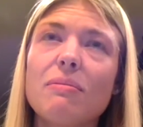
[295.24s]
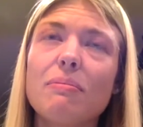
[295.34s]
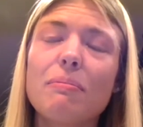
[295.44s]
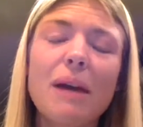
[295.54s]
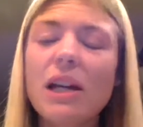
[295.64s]

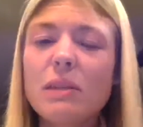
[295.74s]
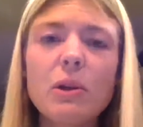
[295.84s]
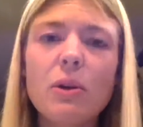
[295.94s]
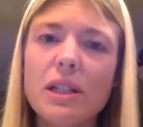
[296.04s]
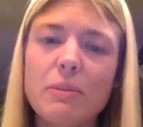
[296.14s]
my
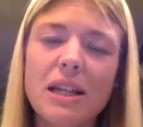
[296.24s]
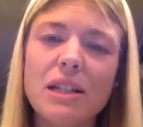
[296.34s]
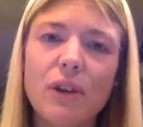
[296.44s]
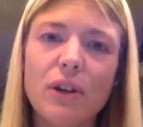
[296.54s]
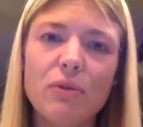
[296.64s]
husband always makes
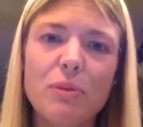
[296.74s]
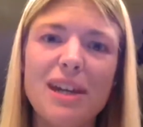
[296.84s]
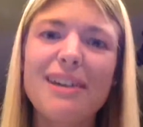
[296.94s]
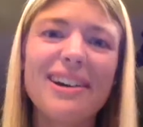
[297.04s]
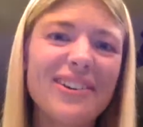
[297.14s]
fun of
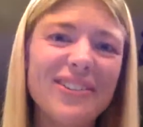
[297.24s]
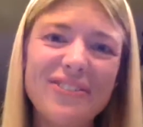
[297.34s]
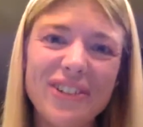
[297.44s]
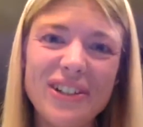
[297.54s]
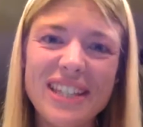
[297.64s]
me
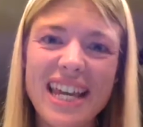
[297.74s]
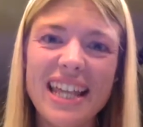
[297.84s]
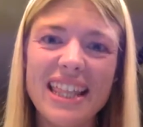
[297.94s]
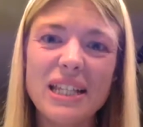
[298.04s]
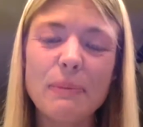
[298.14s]
for
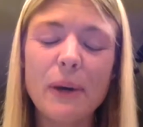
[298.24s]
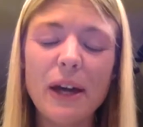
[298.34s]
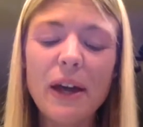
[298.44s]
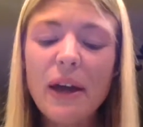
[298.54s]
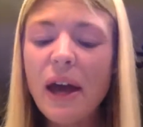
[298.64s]
saying this,
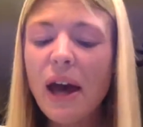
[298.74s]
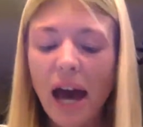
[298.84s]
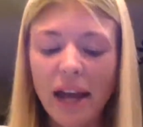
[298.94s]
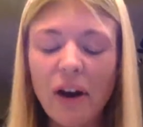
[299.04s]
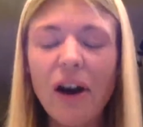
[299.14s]
but
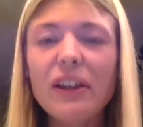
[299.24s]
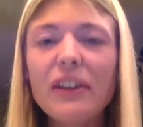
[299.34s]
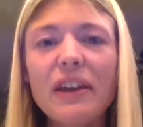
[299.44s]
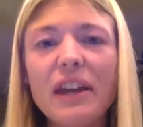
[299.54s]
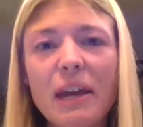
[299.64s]
I call
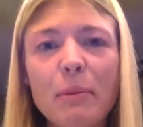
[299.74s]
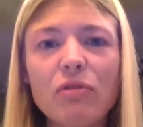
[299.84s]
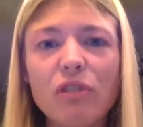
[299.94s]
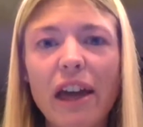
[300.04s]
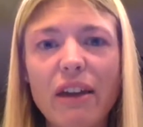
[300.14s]
it the game
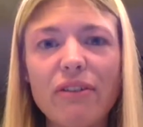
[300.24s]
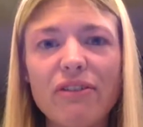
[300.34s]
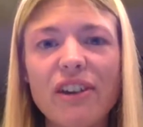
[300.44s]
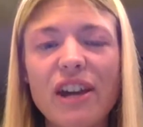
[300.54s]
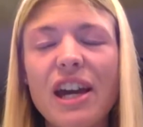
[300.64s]
of life.
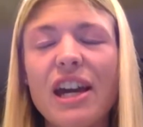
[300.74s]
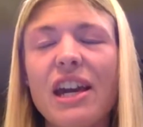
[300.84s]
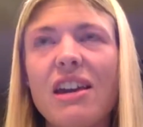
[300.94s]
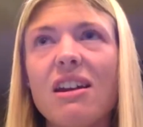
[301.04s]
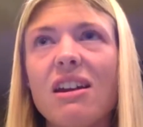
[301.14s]

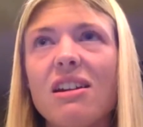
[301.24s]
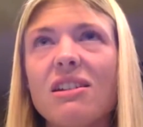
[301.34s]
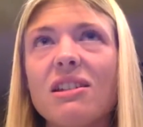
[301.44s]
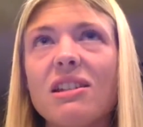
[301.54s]
And